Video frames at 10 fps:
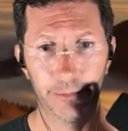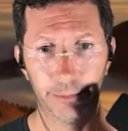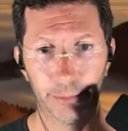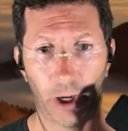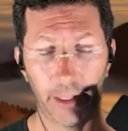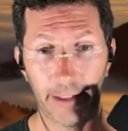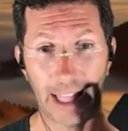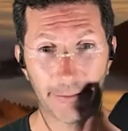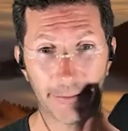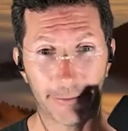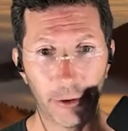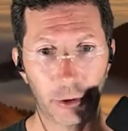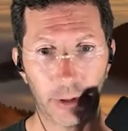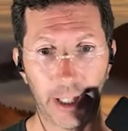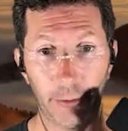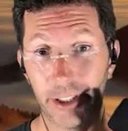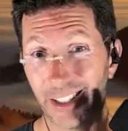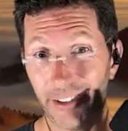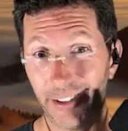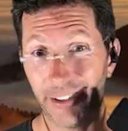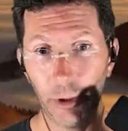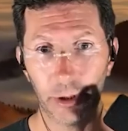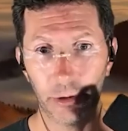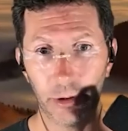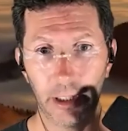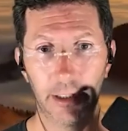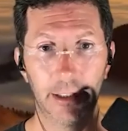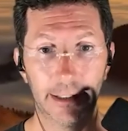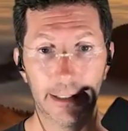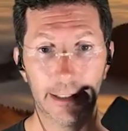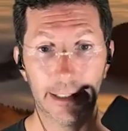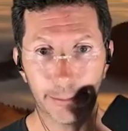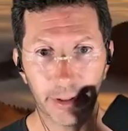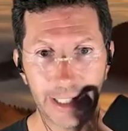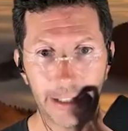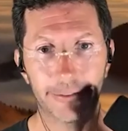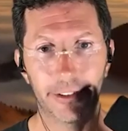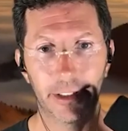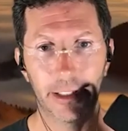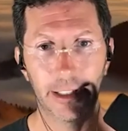brought that first trait, which is a little woo-woo, is the belief.